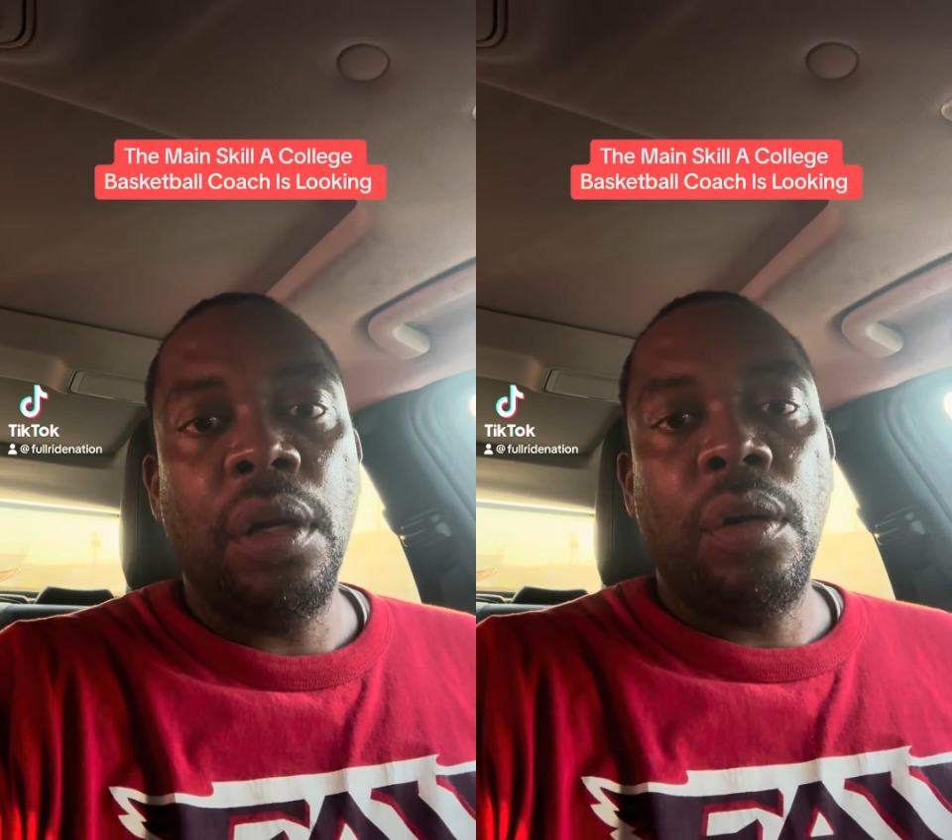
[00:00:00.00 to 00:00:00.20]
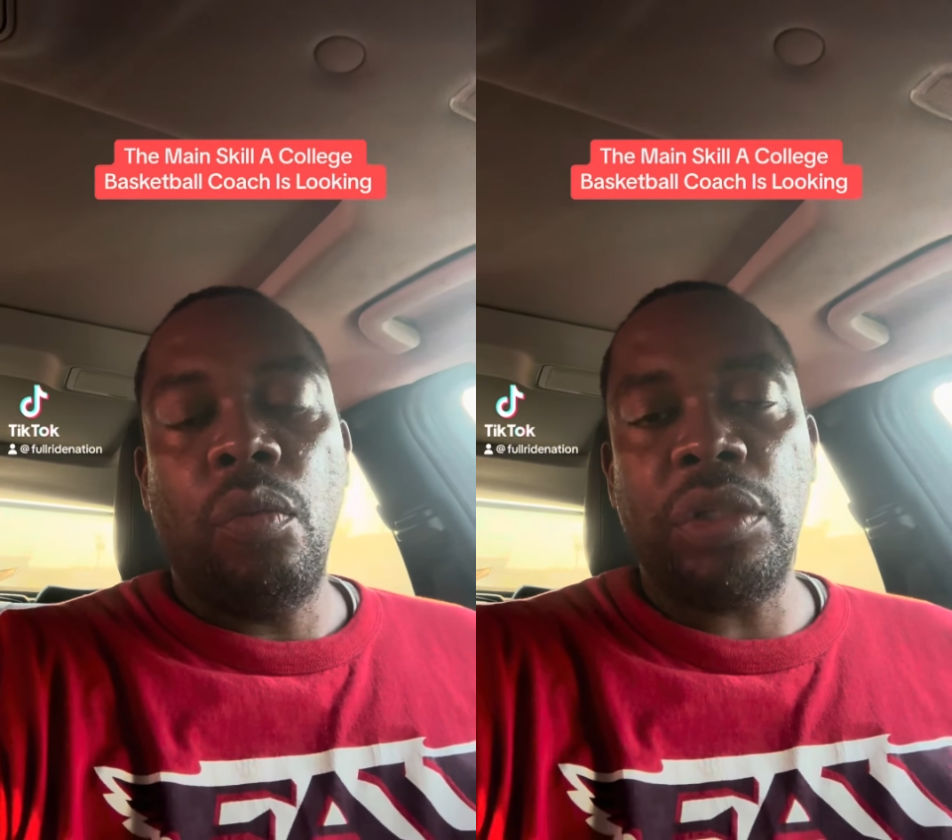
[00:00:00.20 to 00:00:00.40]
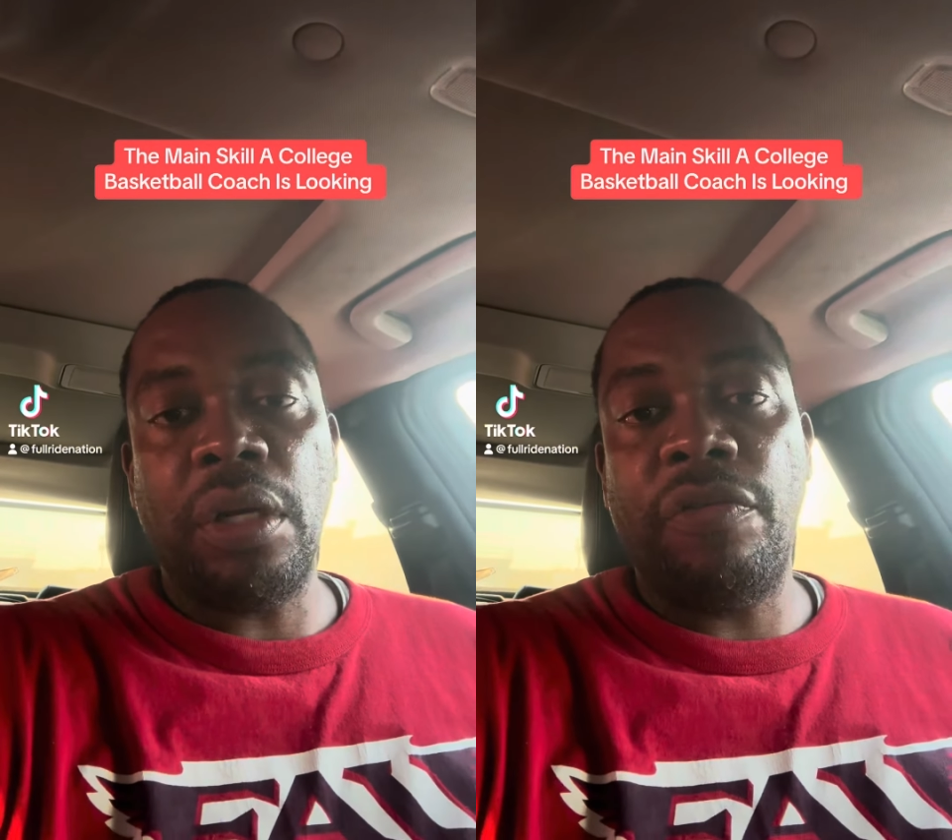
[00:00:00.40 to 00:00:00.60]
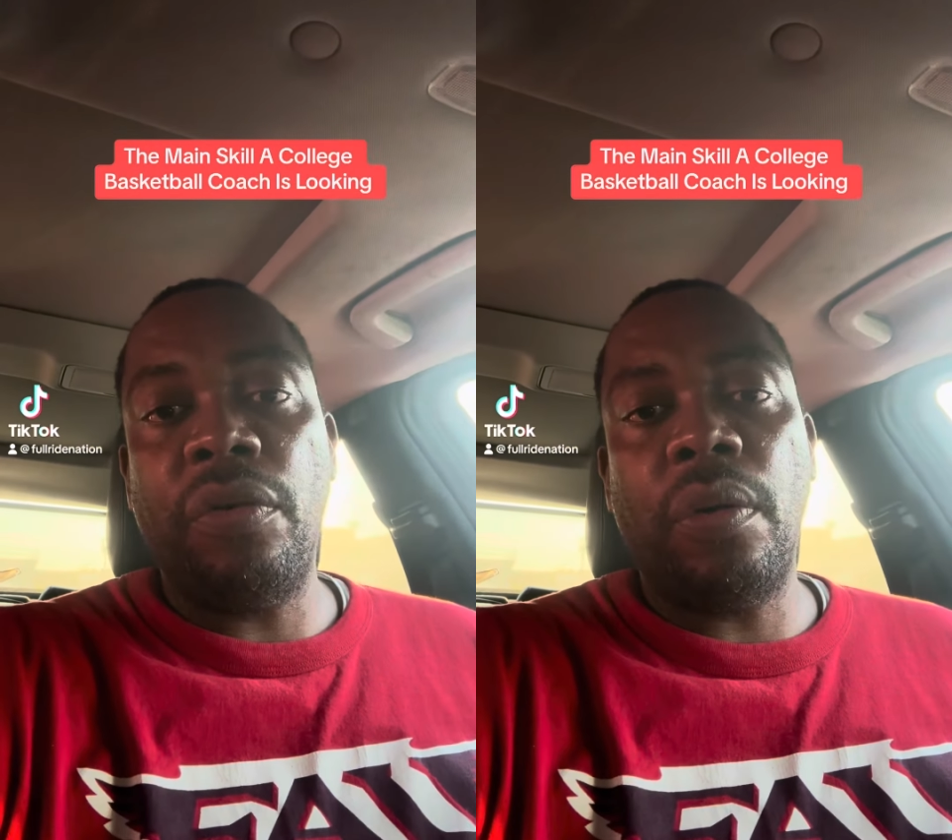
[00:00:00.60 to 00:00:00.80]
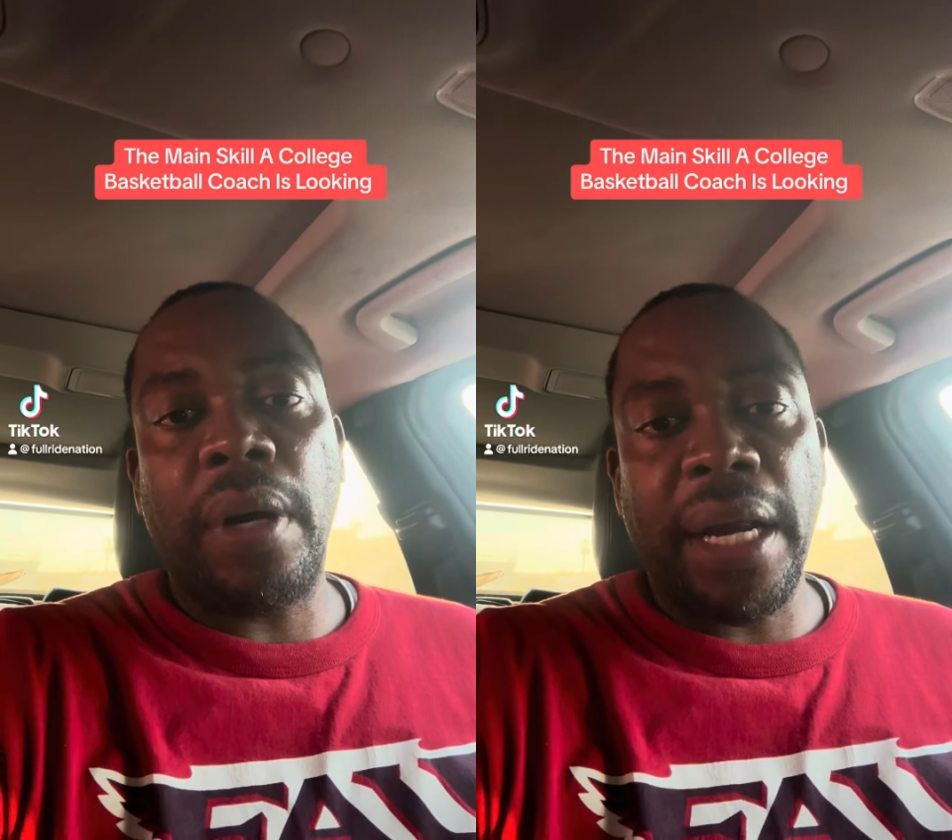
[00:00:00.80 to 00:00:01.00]
What's up,
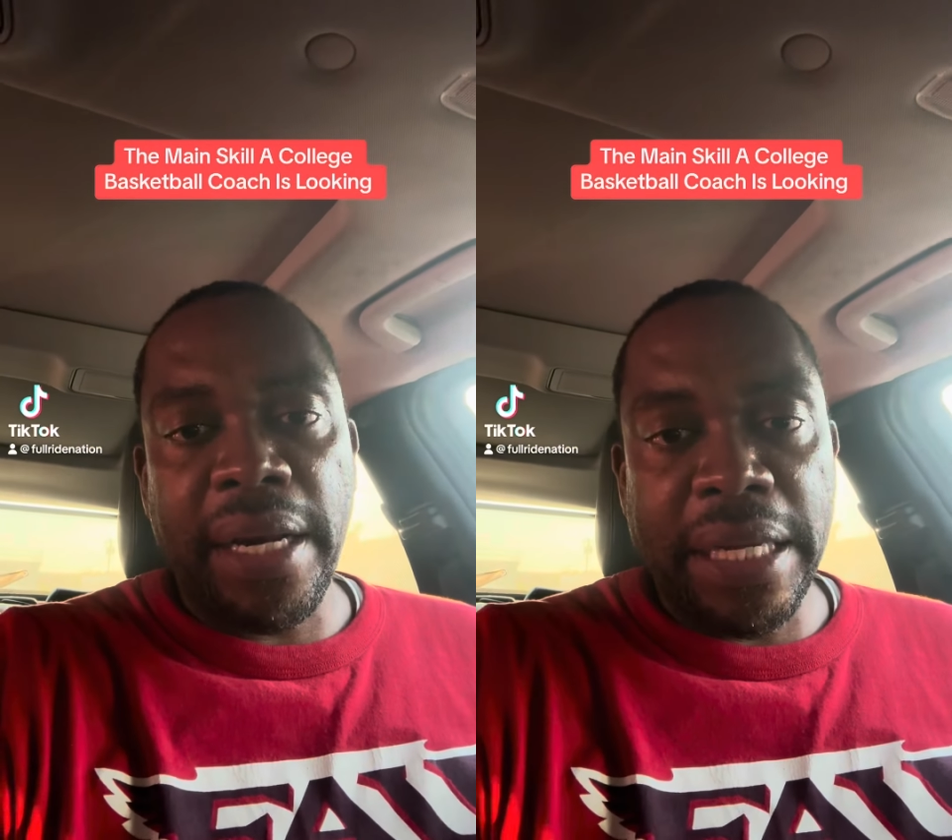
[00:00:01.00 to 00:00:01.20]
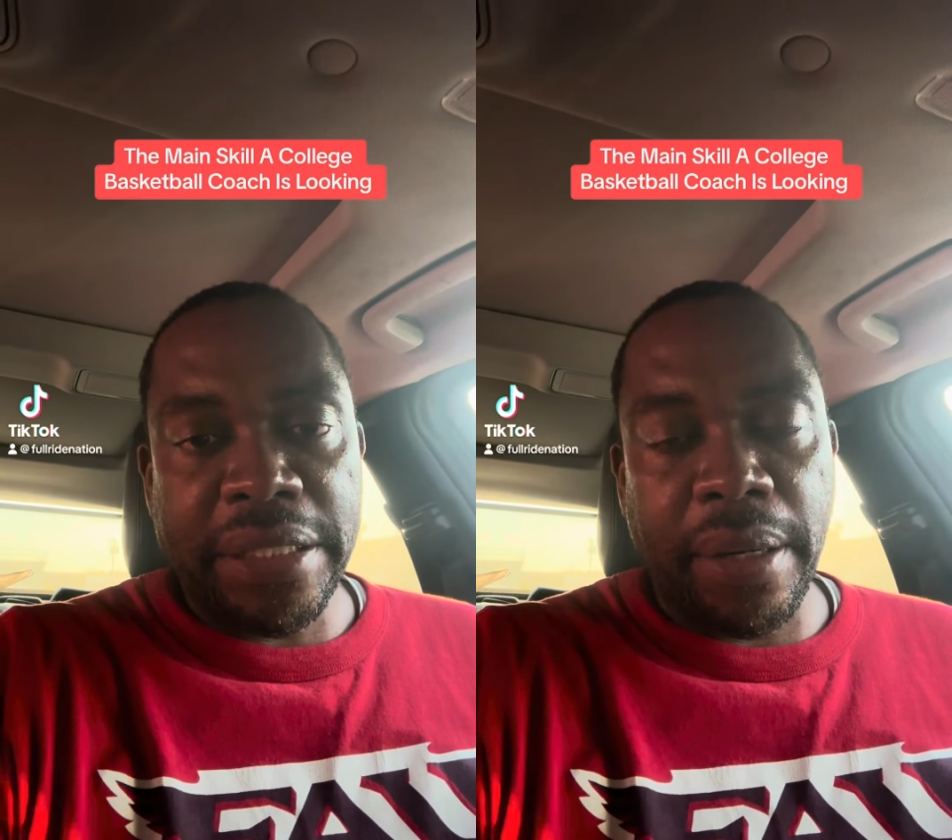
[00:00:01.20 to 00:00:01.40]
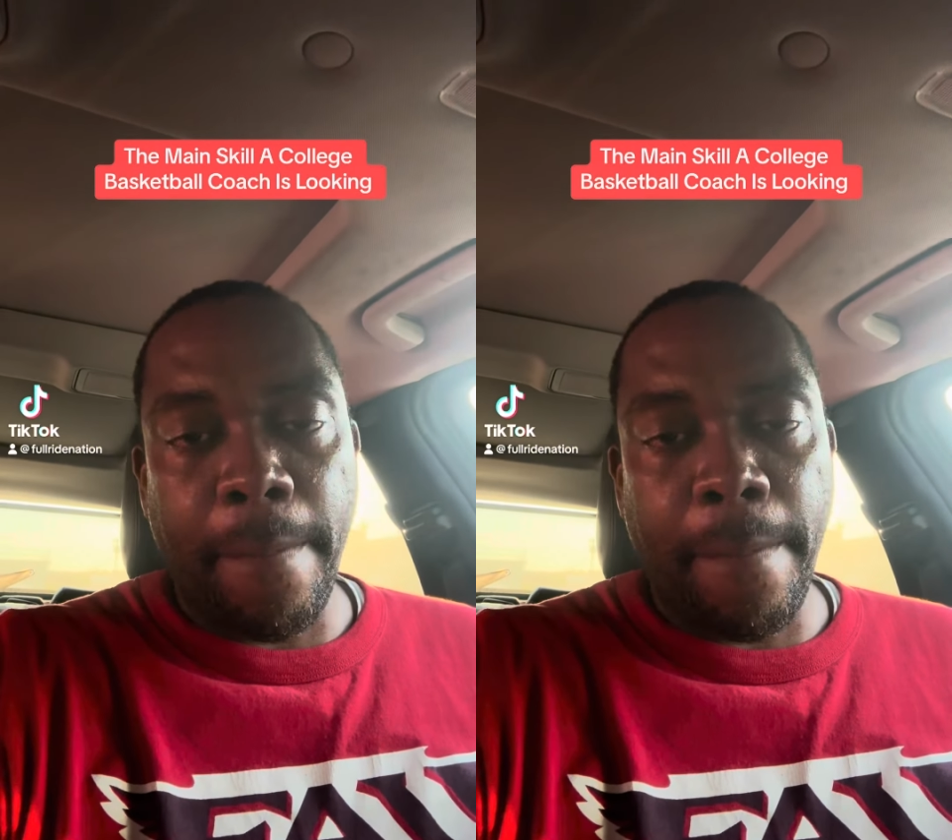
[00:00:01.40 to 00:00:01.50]
Full Ride Nation?